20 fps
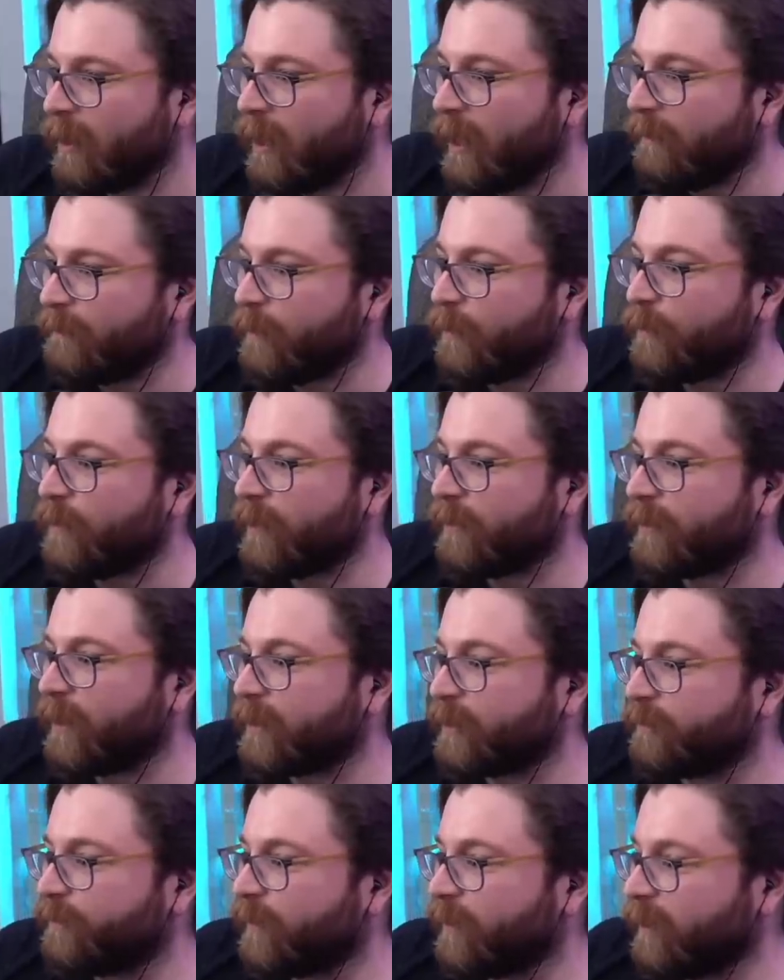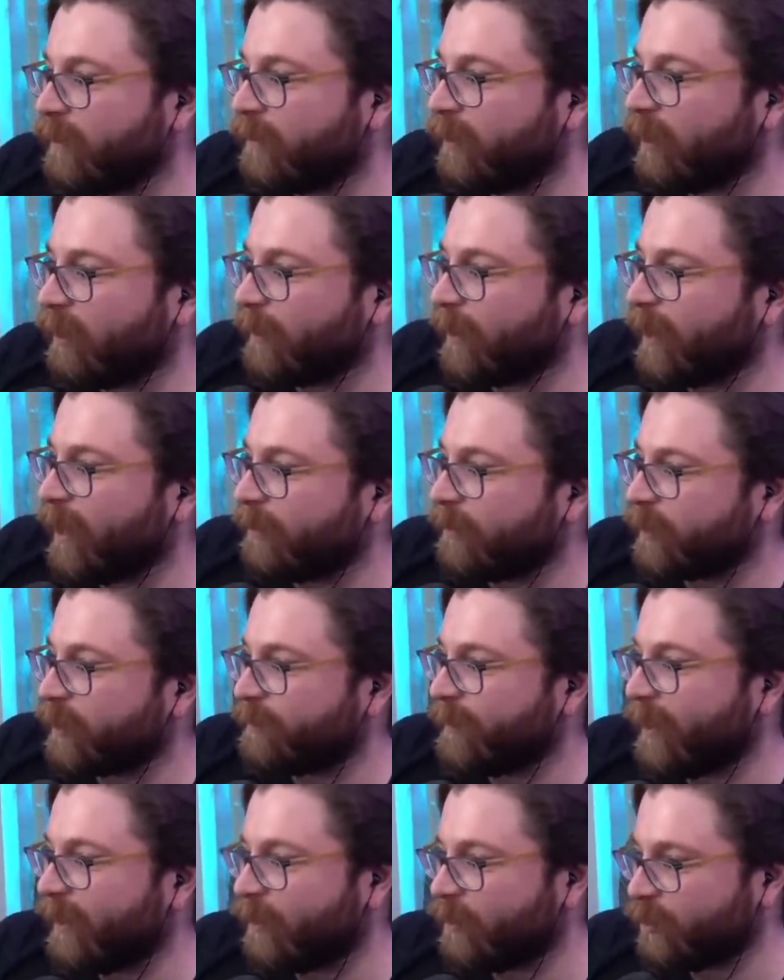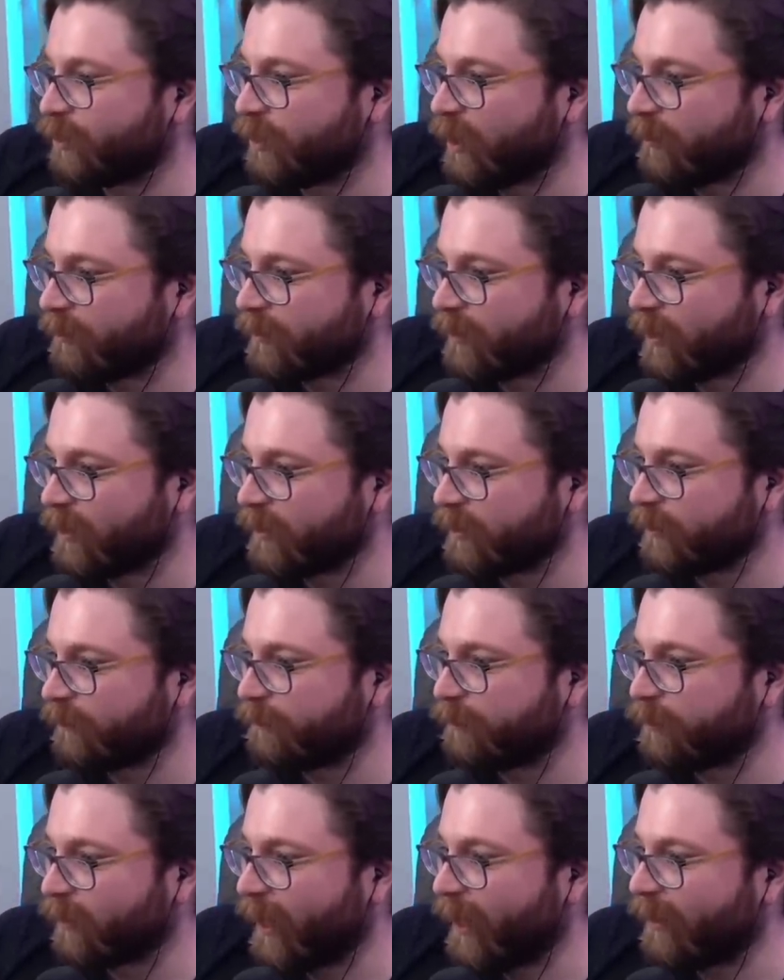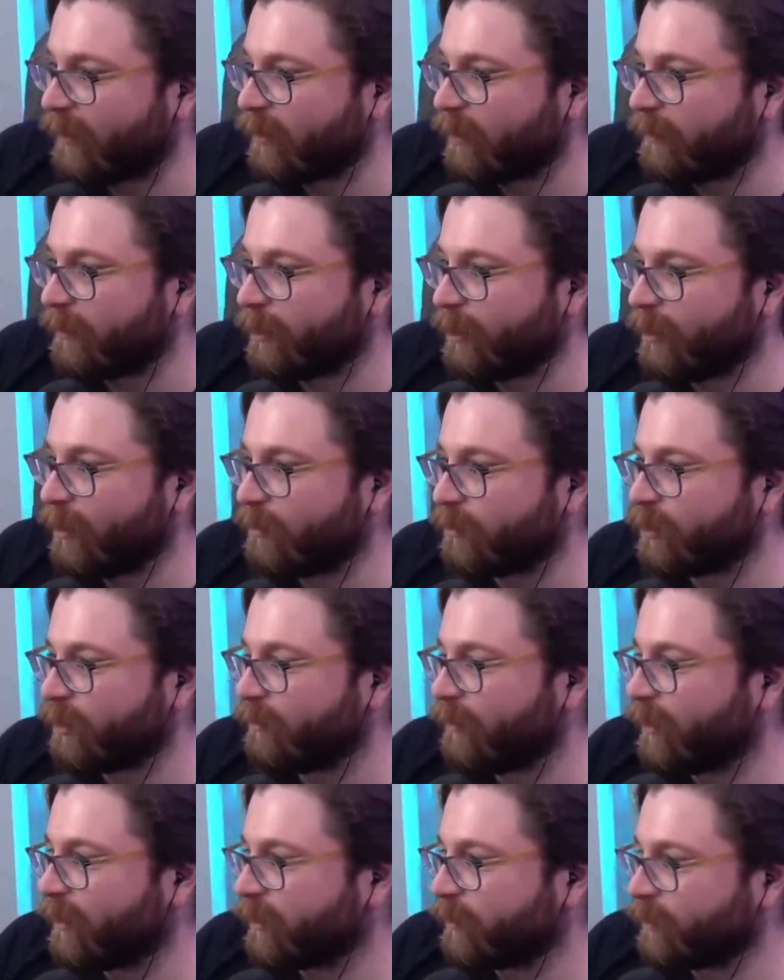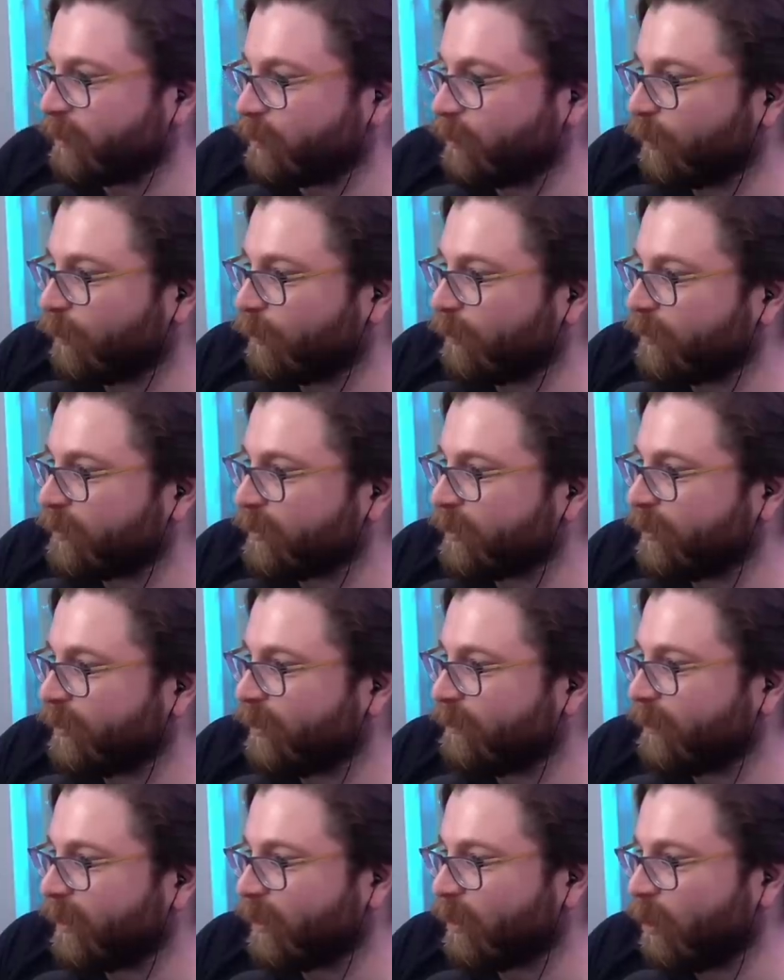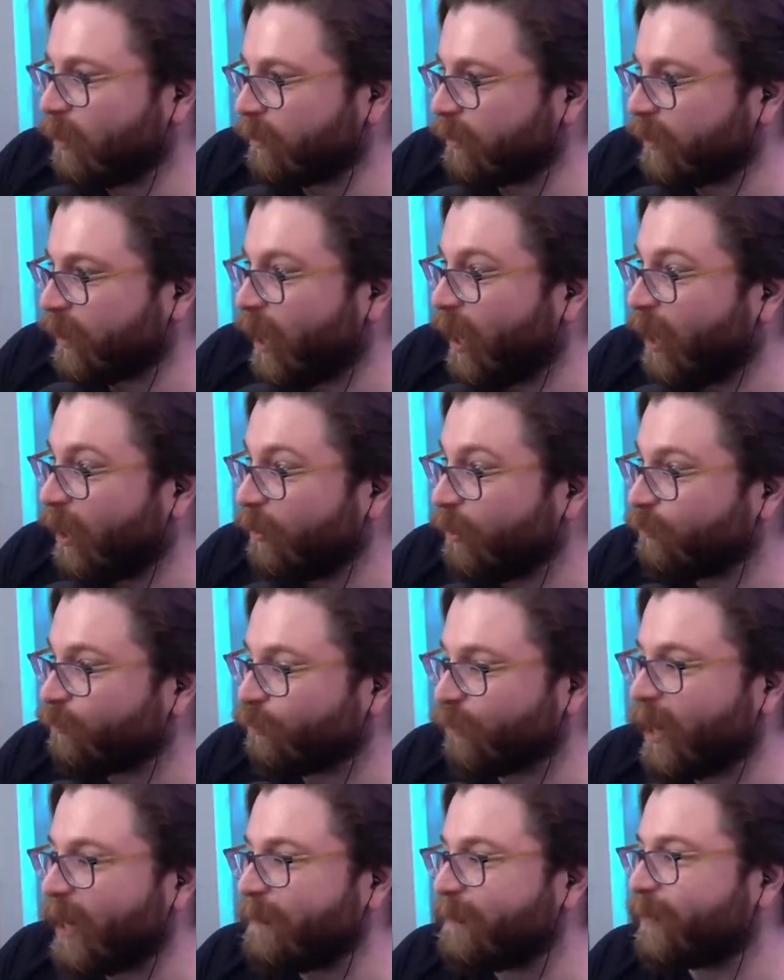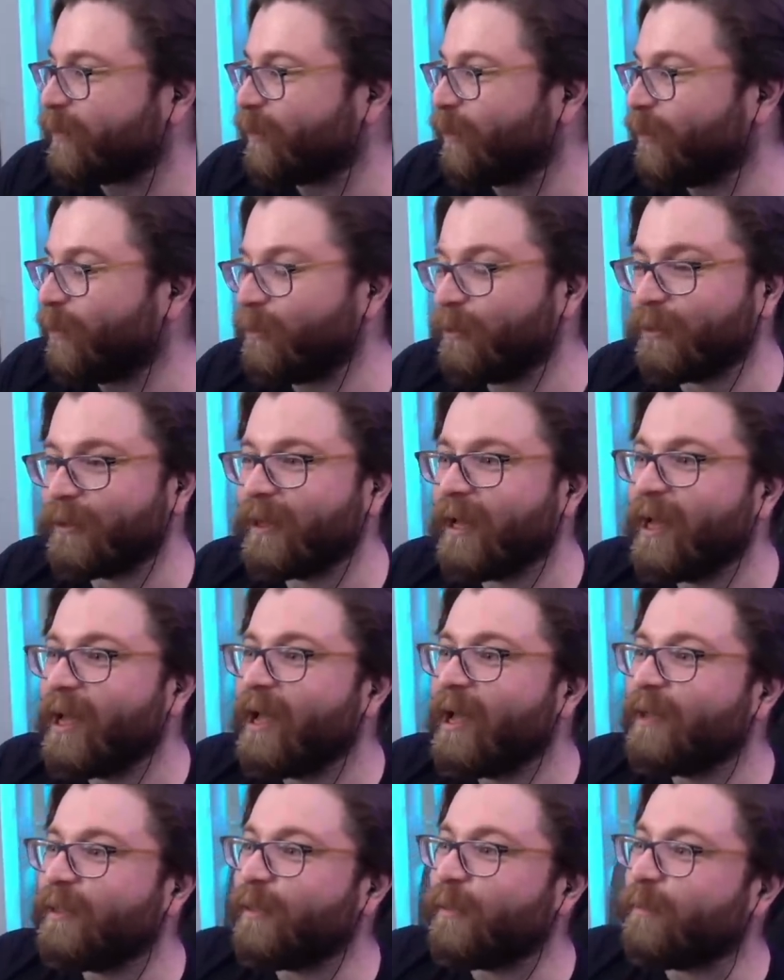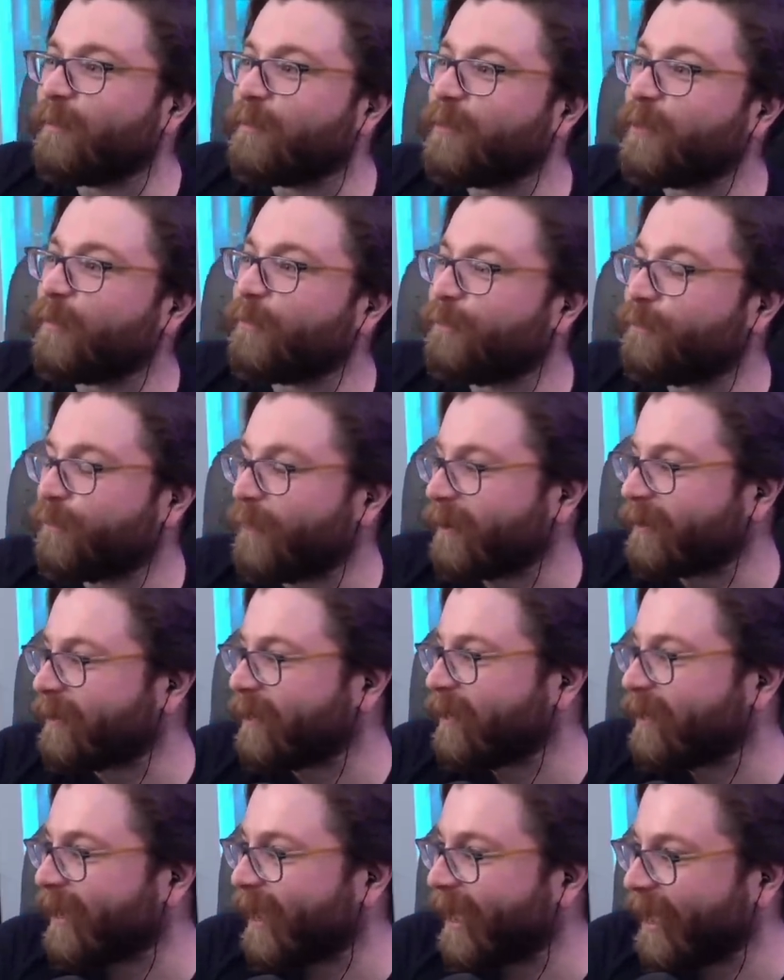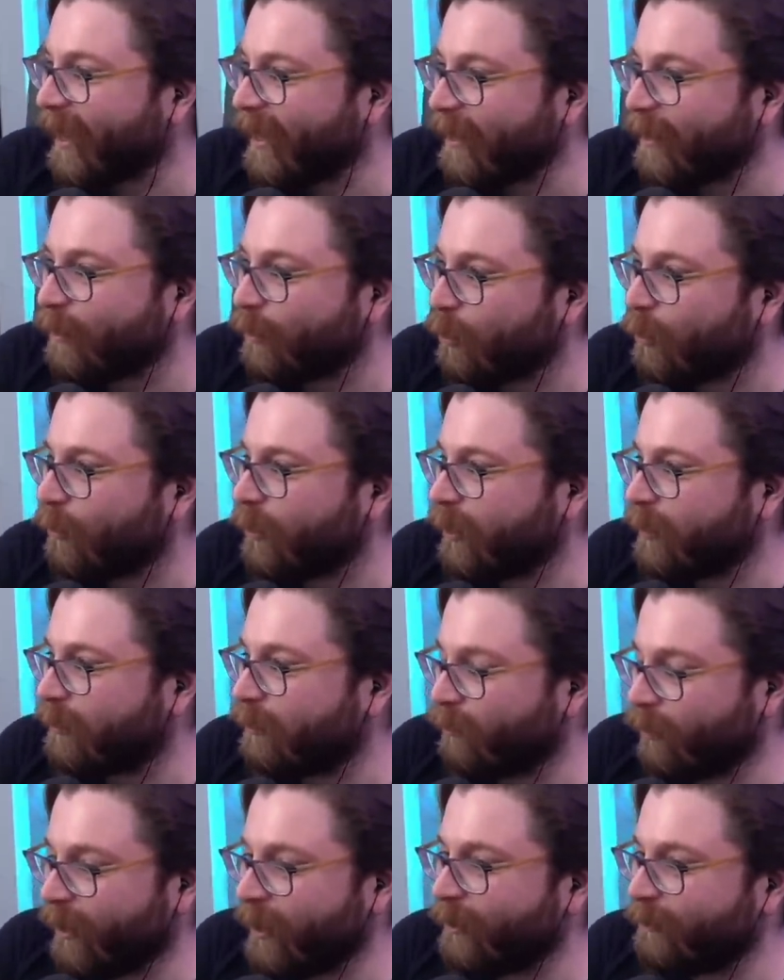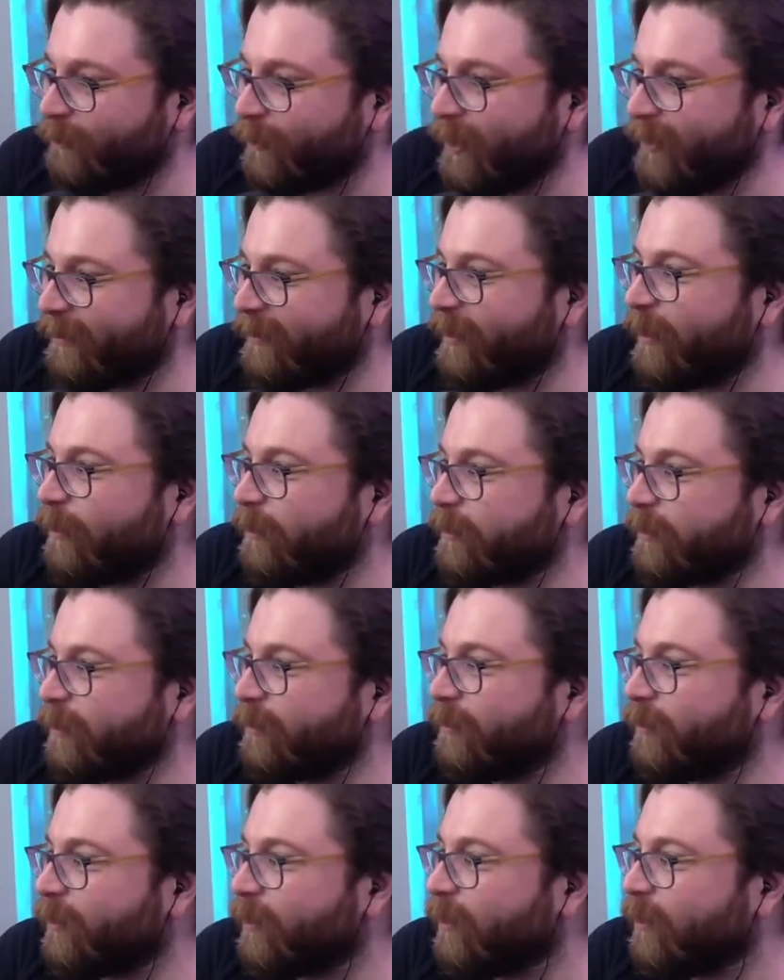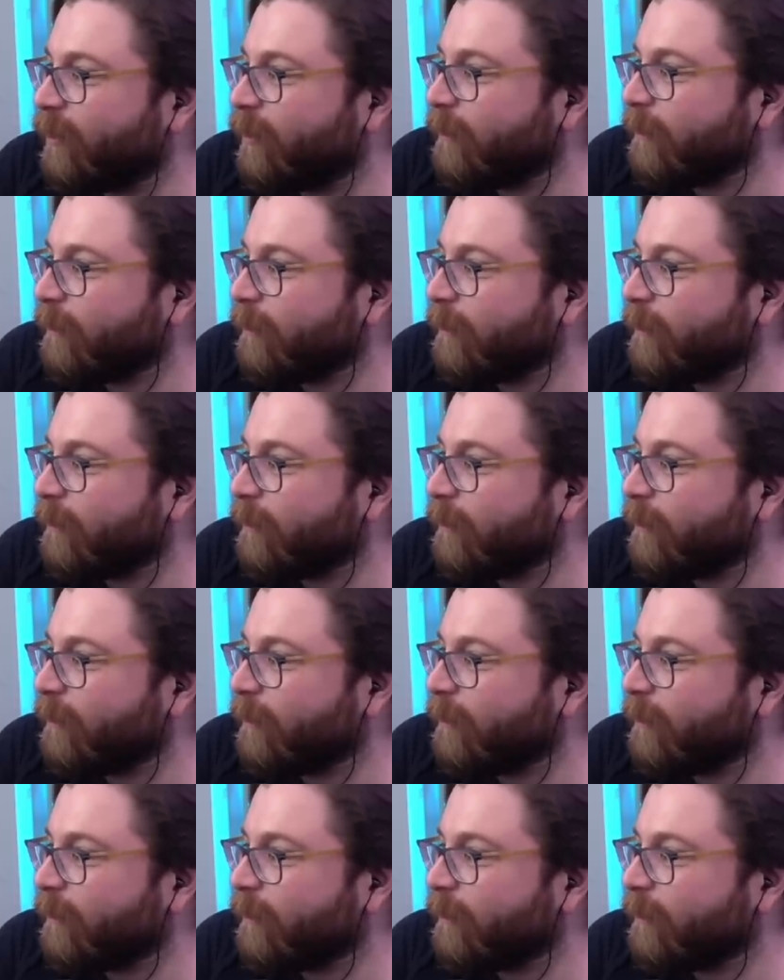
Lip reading: If you think that's funny, think about how the Spanish dumped tons of platinum in the ocean because it was worthless to them. They called it unripe gold. The fucking angloid brain right there, dude.